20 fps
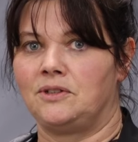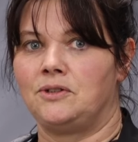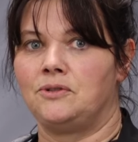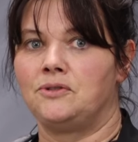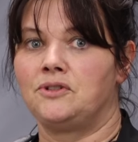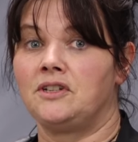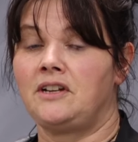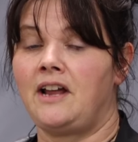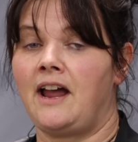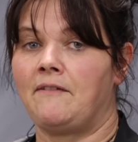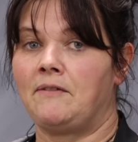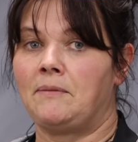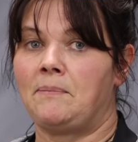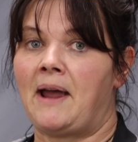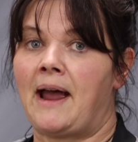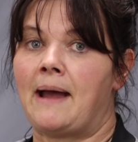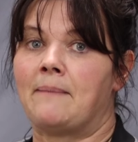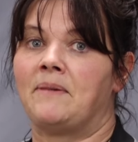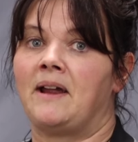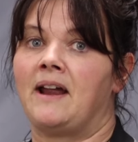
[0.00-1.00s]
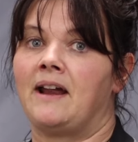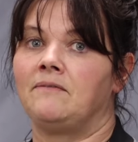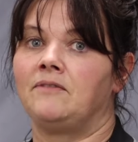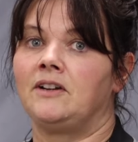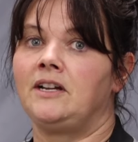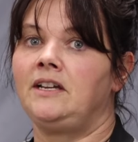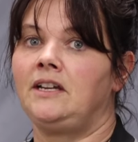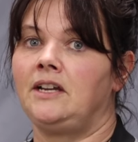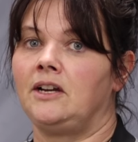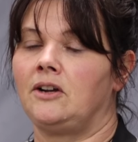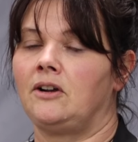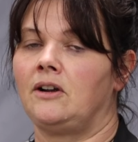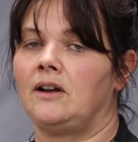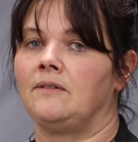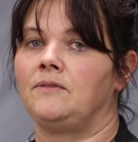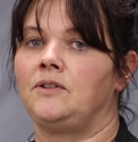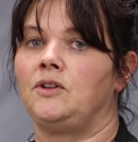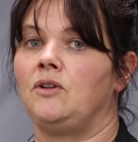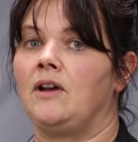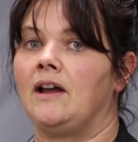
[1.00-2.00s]
You should have a pap every year
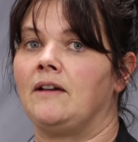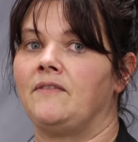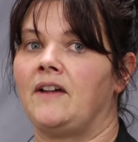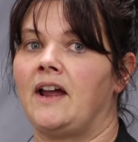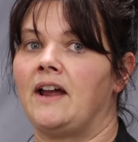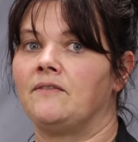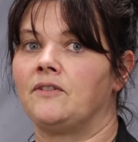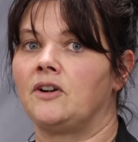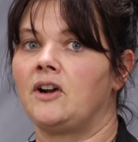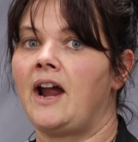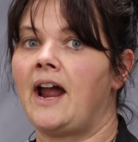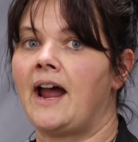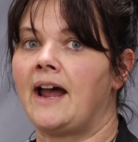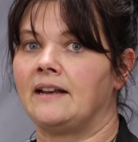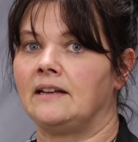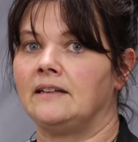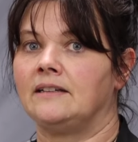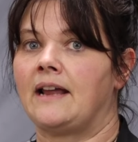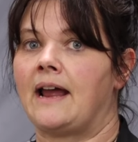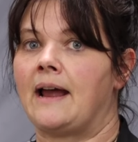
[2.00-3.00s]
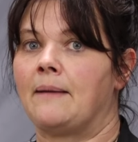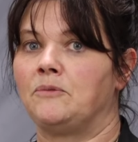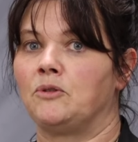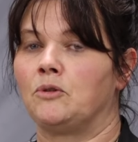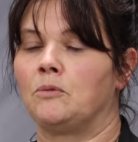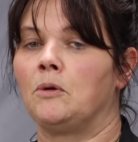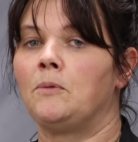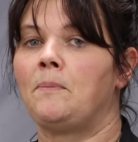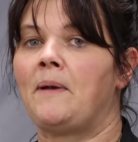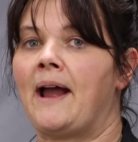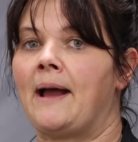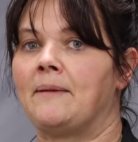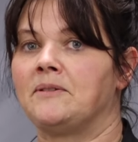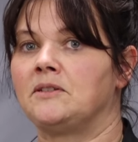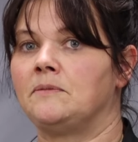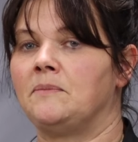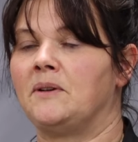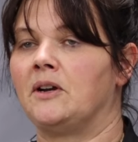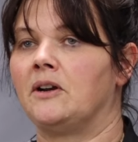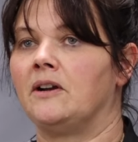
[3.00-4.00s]
if you have ever had an abnormal pap
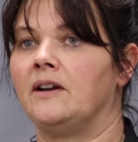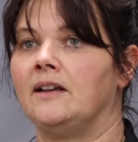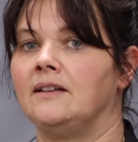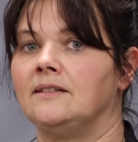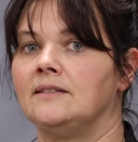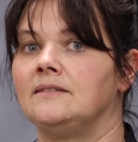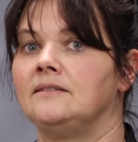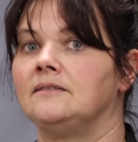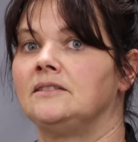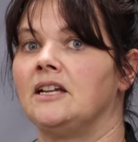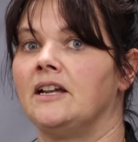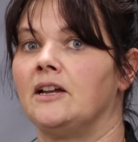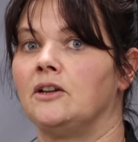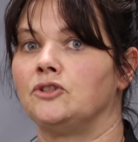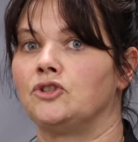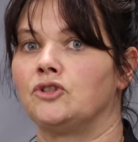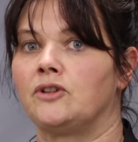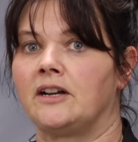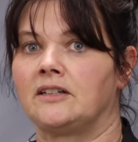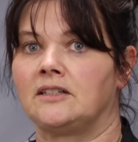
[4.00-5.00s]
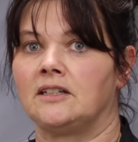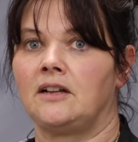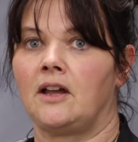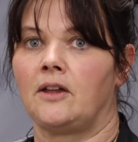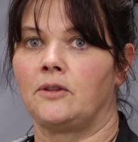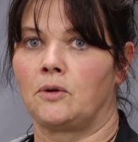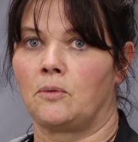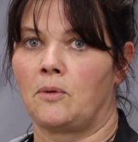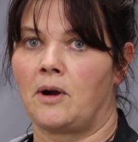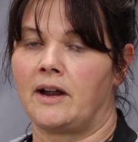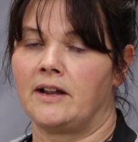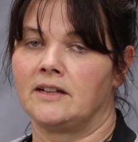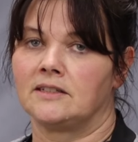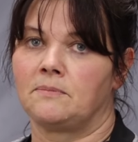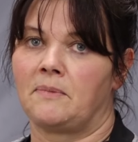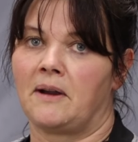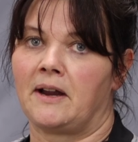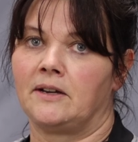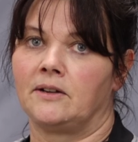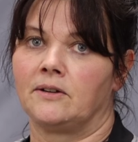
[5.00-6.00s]
smear until directed
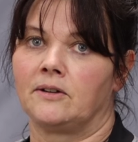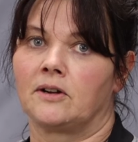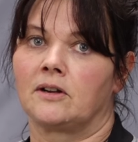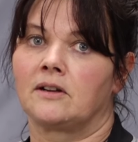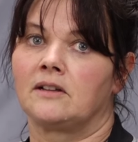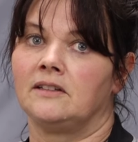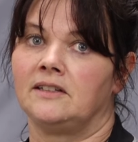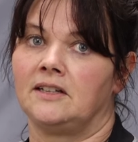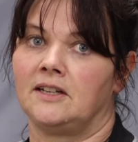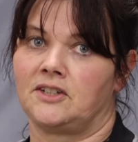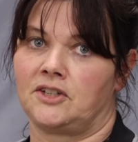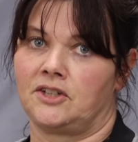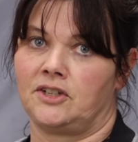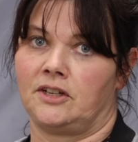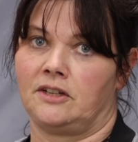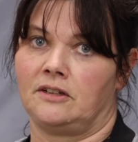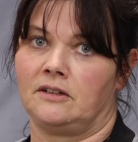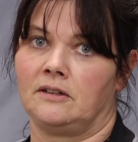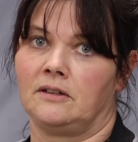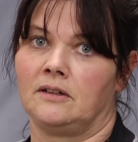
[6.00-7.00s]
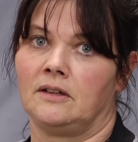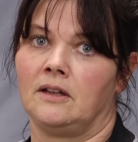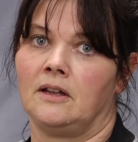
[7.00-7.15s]
otherwise by your clinician.